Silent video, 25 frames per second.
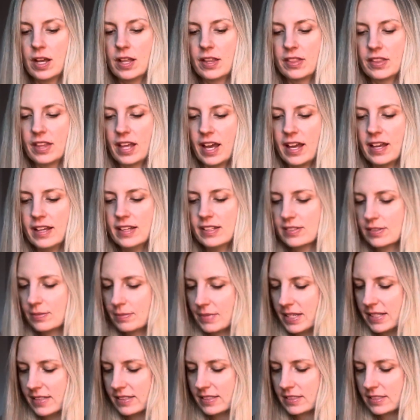That is
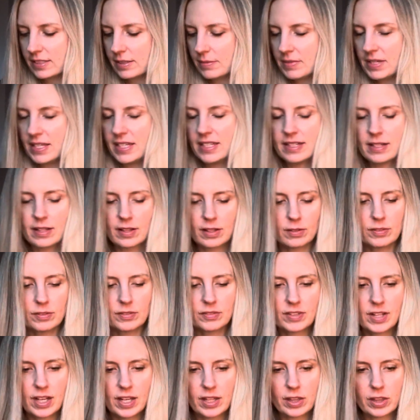amazing to me now that we've
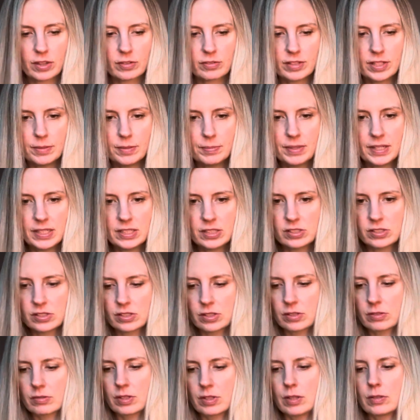got three pages in
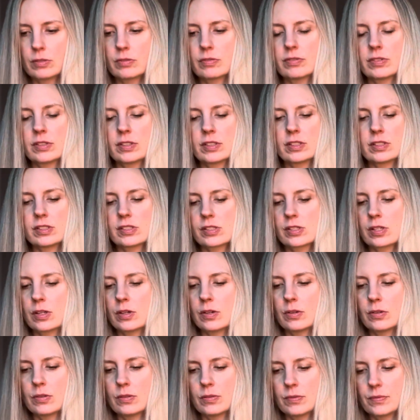a row for,
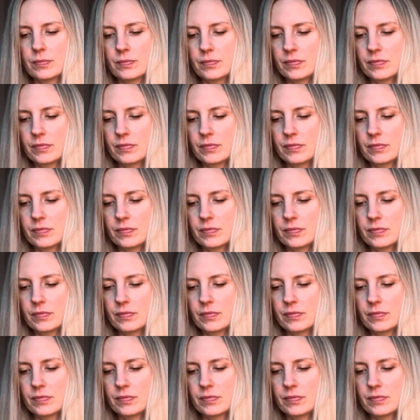so